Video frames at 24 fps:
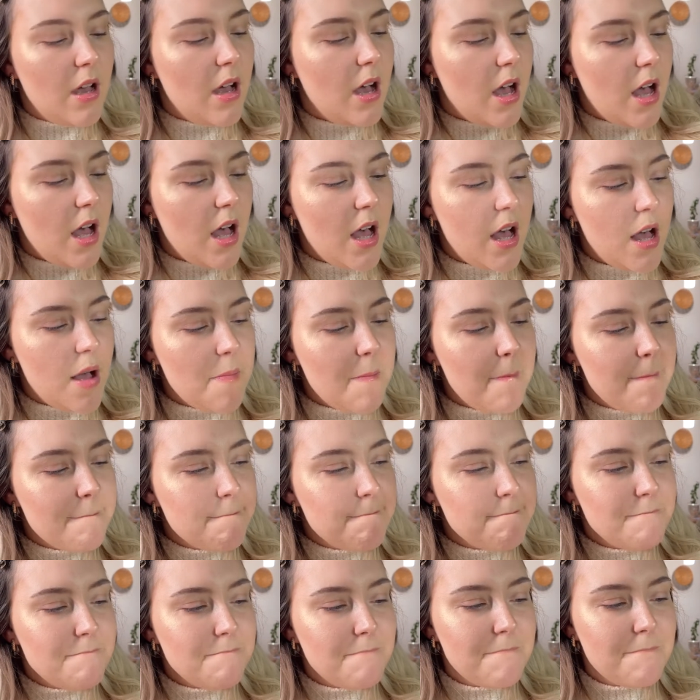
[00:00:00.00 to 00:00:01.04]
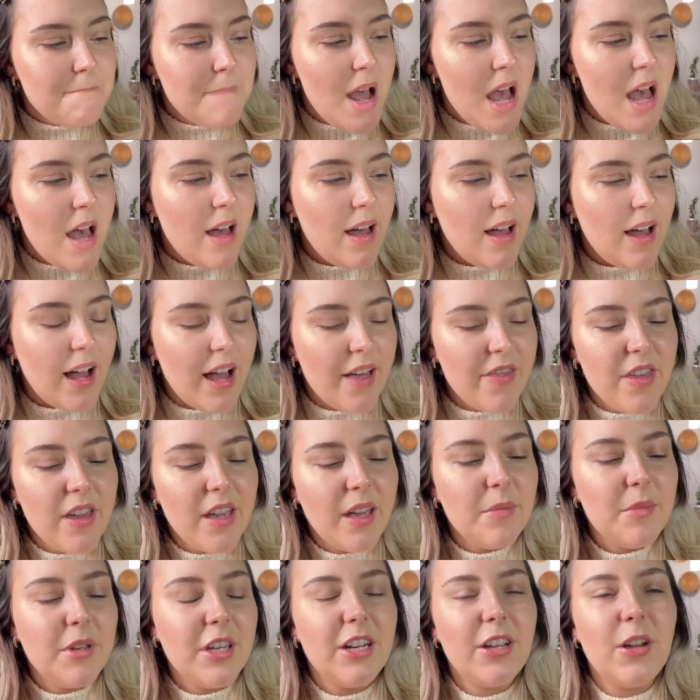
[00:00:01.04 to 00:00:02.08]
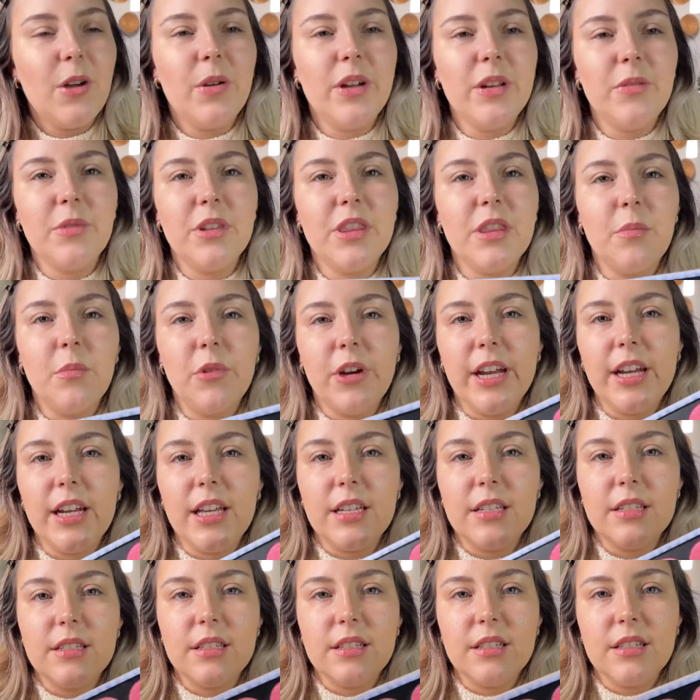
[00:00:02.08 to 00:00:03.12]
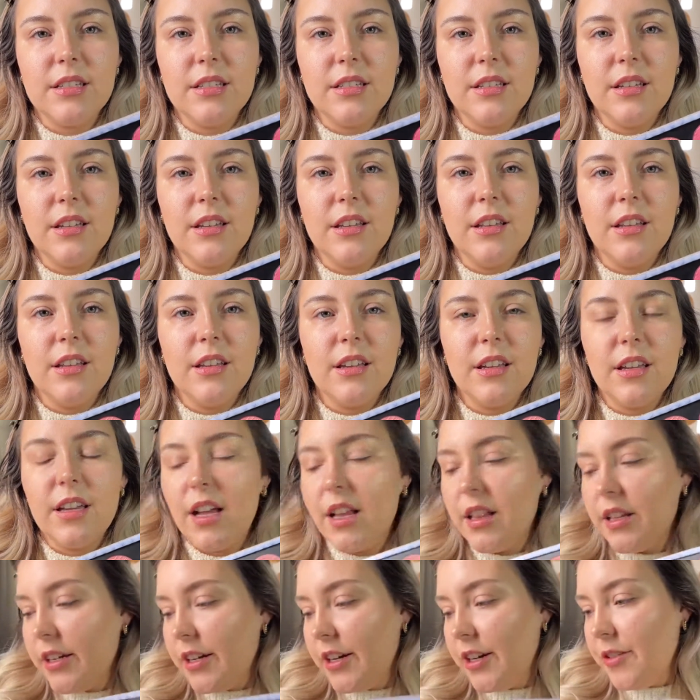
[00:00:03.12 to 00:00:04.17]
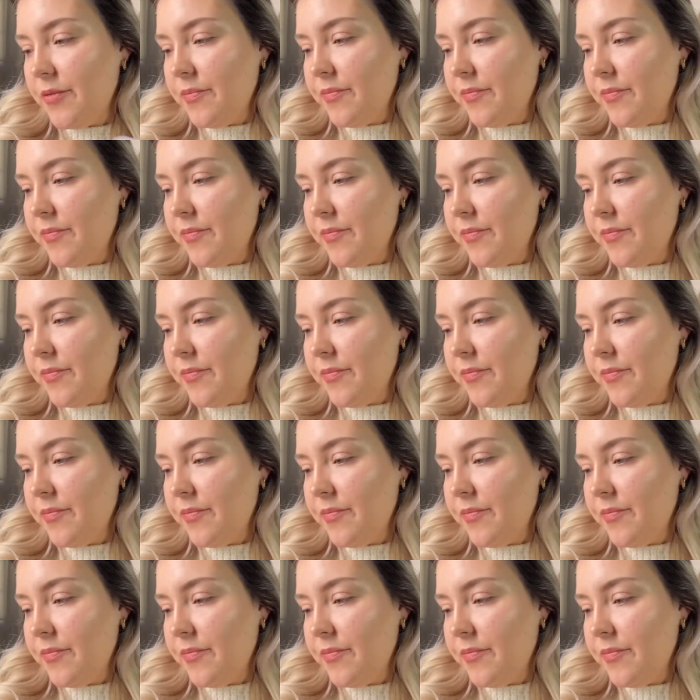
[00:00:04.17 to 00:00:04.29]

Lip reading: I think I'm gonna go in with the brightest color.